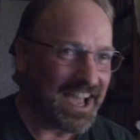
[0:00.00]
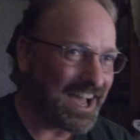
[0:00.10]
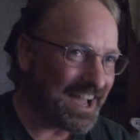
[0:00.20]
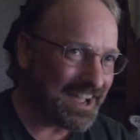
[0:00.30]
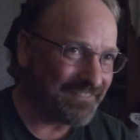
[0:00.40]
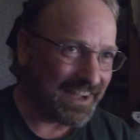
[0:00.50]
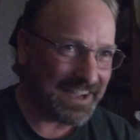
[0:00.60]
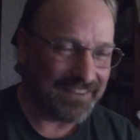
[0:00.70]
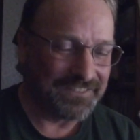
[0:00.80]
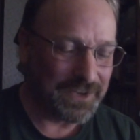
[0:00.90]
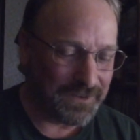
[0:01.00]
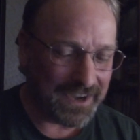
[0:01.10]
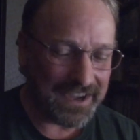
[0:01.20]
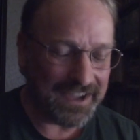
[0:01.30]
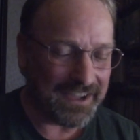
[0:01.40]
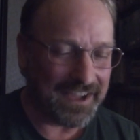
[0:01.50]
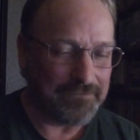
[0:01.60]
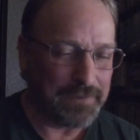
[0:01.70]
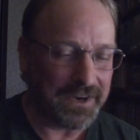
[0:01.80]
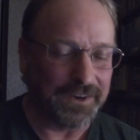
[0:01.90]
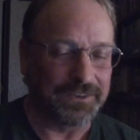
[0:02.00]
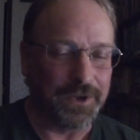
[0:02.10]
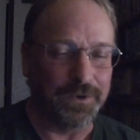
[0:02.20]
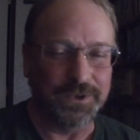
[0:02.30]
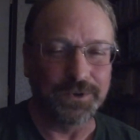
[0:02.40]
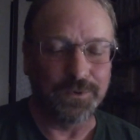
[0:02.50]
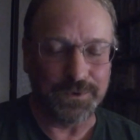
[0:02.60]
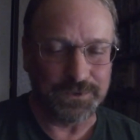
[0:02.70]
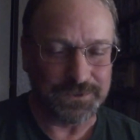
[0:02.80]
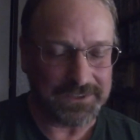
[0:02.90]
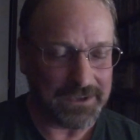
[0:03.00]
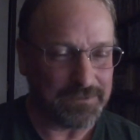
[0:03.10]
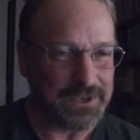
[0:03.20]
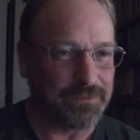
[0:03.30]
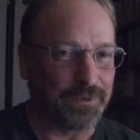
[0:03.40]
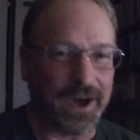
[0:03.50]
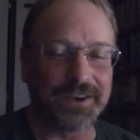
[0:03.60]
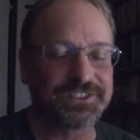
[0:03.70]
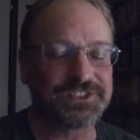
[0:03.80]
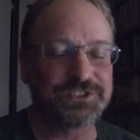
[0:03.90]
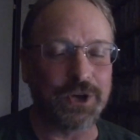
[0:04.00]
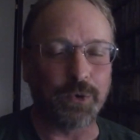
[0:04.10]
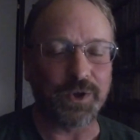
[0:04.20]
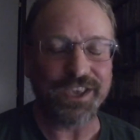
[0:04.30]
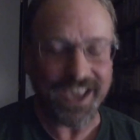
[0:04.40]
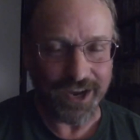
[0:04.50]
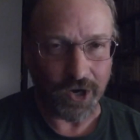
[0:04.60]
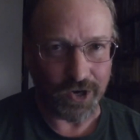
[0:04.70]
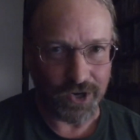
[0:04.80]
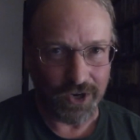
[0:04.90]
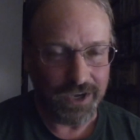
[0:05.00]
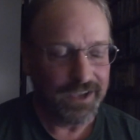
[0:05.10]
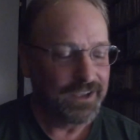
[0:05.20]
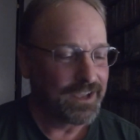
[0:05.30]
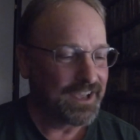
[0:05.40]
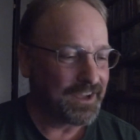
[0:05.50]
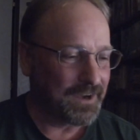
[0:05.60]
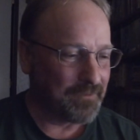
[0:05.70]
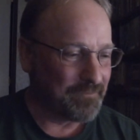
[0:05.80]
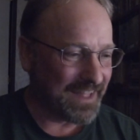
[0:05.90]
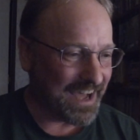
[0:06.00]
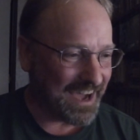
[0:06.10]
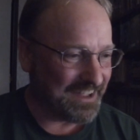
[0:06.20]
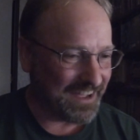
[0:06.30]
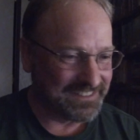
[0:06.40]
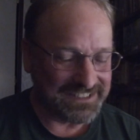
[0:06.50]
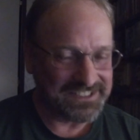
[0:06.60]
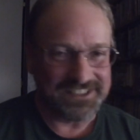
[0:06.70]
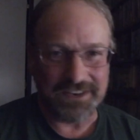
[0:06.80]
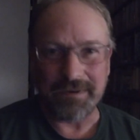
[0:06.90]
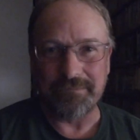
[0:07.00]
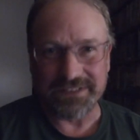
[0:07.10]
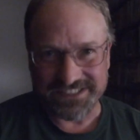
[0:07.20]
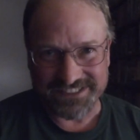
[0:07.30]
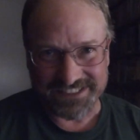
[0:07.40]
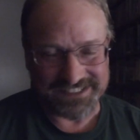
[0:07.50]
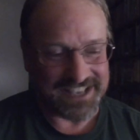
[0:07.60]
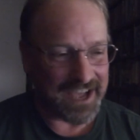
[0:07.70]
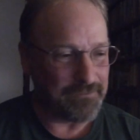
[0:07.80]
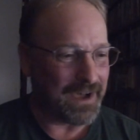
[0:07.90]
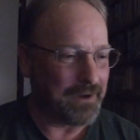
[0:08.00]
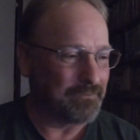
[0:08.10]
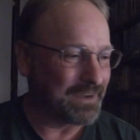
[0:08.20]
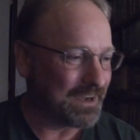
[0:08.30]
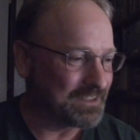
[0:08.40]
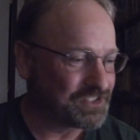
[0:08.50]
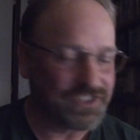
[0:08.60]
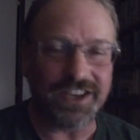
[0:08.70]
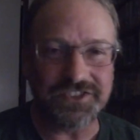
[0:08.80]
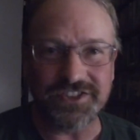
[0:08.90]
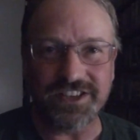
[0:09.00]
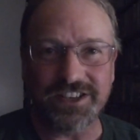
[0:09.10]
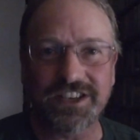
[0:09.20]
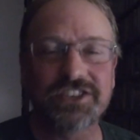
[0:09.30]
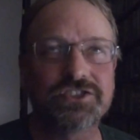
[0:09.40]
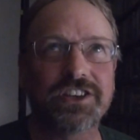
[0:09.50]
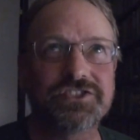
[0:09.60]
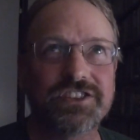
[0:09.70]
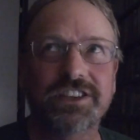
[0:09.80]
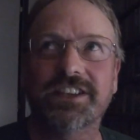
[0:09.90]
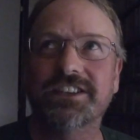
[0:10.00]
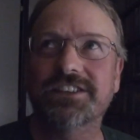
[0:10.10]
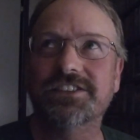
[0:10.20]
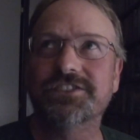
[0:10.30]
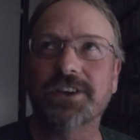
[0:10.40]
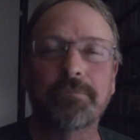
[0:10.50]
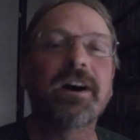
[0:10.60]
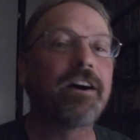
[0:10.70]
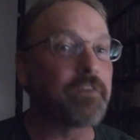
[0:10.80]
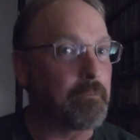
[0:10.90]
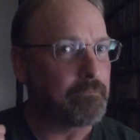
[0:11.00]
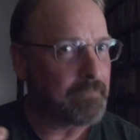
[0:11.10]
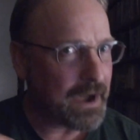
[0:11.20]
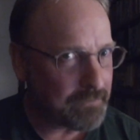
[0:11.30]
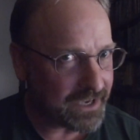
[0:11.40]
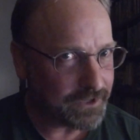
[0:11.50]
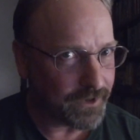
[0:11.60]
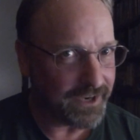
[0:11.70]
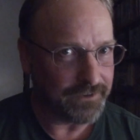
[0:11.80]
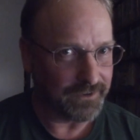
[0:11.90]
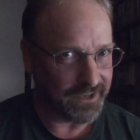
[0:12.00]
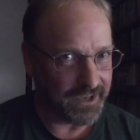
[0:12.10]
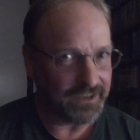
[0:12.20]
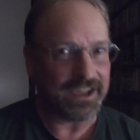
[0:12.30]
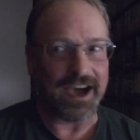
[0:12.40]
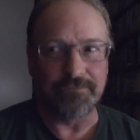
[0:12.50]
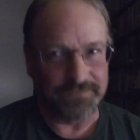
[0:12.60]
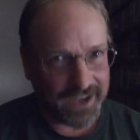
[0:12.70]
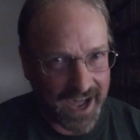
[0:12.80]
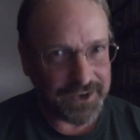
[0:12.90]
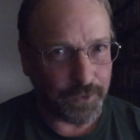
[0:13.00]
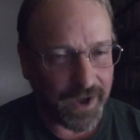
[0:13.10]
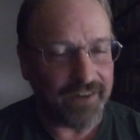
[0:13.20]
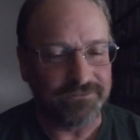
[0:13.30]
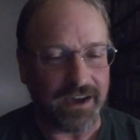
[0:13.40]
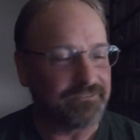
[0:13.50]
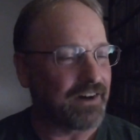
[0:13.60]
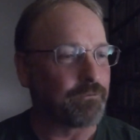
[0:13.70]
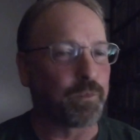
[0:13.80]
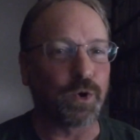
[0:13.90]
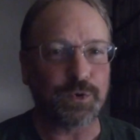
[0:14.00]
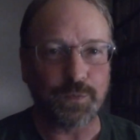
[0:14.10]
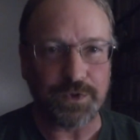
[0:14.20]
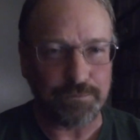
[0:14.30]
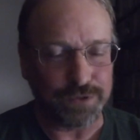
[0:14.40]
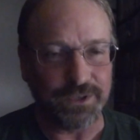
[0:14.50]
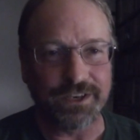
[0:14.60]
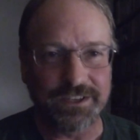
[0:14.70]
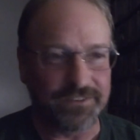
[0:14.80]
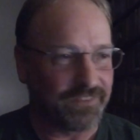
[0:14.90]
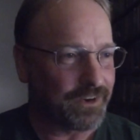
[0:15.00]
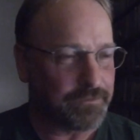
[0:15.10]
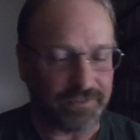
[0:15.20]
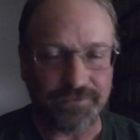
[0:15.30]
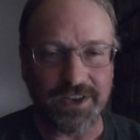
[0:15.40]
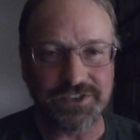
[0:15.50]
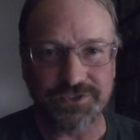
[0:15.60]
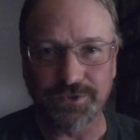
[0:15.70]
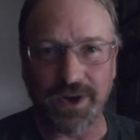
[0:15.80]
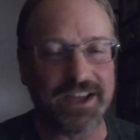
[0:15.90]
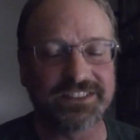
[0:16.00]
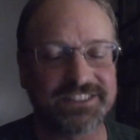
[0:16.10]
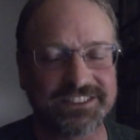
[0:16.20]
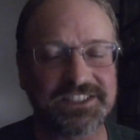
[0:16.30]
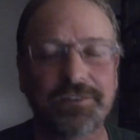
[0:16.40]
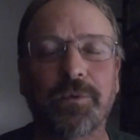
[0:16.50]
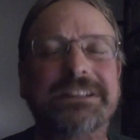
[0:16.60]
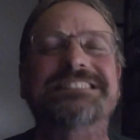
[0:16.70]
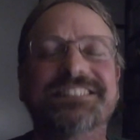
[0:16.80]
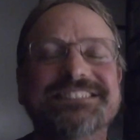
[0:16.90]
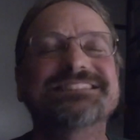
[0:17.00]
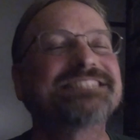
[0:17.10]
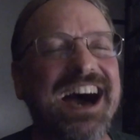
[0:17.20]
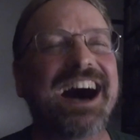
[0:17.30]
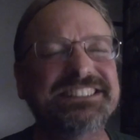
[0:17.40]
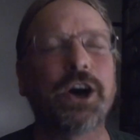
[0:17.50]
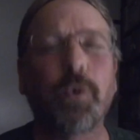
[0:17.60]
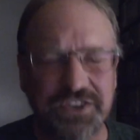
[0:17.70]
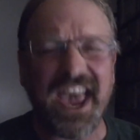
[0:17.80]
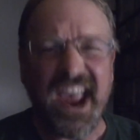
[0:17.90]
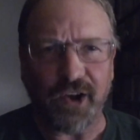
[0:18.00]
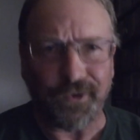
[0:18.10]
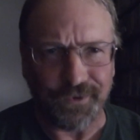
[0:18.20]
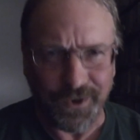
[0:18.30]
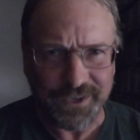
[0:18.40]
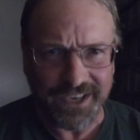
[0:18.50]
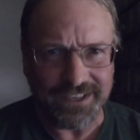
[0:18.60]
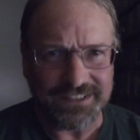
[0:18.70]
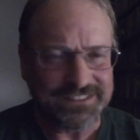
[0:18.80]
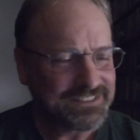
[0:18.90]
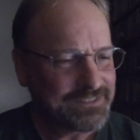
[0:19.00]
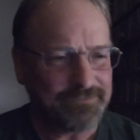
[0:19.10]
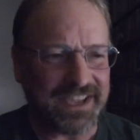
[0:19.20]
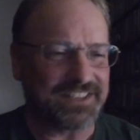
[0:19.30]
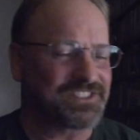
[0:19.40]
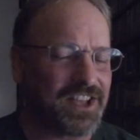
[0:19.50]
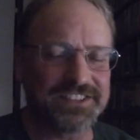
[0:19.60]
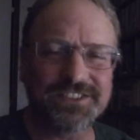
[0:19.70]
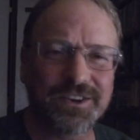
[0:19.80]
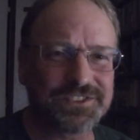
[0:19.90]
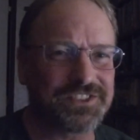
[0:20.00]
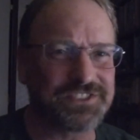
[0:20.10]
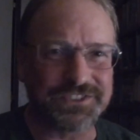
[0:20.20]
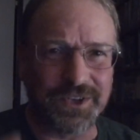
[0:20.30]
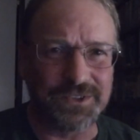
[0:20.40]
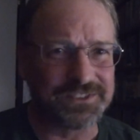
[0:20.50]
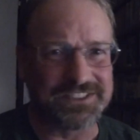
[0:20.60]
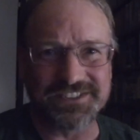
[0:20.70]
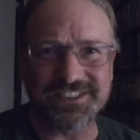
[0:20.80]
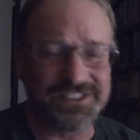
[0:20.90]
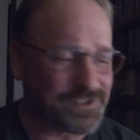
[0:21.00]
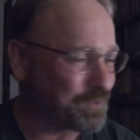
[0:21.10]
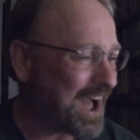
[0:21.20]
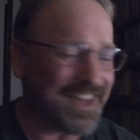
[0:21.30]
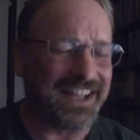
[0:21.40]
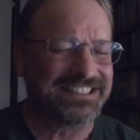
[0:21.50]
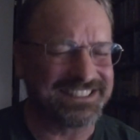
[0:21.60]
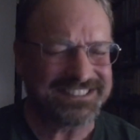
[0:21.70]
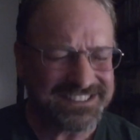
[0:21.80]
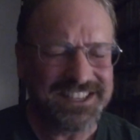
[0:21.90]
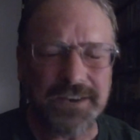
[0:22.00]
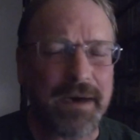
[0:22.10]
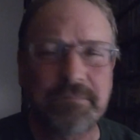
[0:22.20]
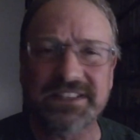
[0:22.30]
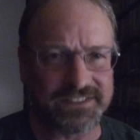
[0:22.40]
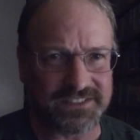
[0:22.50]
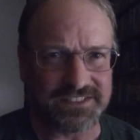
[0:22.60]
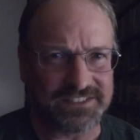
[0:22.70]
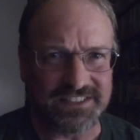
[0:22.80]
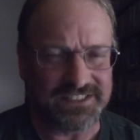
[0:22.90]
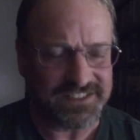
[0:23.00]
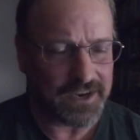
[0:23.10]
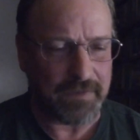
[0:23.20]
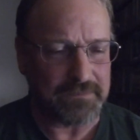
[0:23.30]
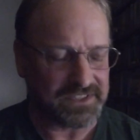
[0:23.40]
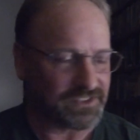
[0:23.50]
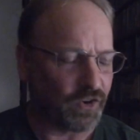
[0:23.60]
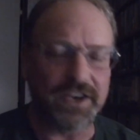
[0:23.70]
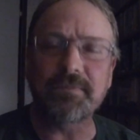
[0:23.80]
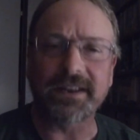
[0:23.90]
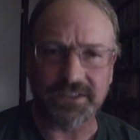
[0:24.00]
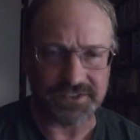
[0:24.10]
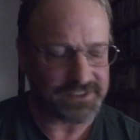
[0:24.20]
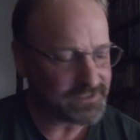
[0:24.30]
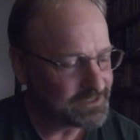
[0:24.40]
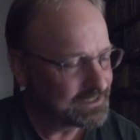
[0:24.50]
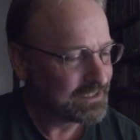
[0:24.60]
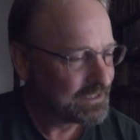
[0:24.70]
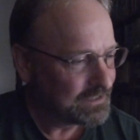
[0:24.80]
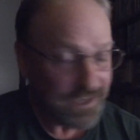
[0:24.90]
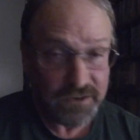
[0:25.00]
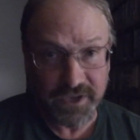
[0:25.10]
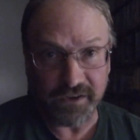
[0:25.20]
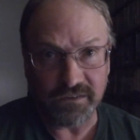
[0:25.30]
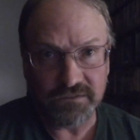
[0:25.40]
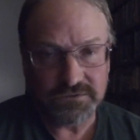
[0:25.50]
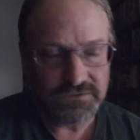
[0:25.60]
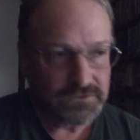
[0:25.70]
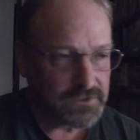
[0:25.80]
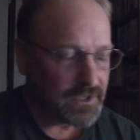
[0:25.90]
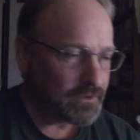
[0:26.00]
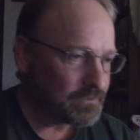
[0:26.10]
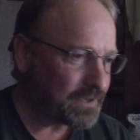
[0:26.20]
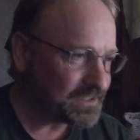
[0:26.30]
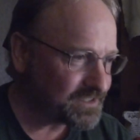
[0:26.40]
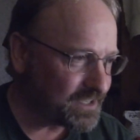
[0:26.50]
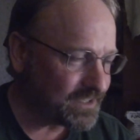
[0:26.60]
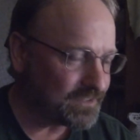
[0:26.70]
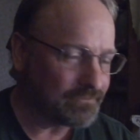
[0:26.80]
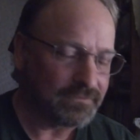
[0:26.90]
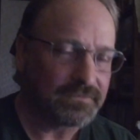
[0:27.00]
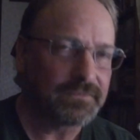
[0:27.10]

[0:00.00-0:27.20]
I bear no ill will to gay people. I just don't care. It's none of my business. Judging is above my pay grade. Okay, I've worked with plenty of very professional. I don't care. Okay, man, as long as it's adult and consensual, it's none of my business. It's none of my business or anybody else's. I don't care. But I was thinking,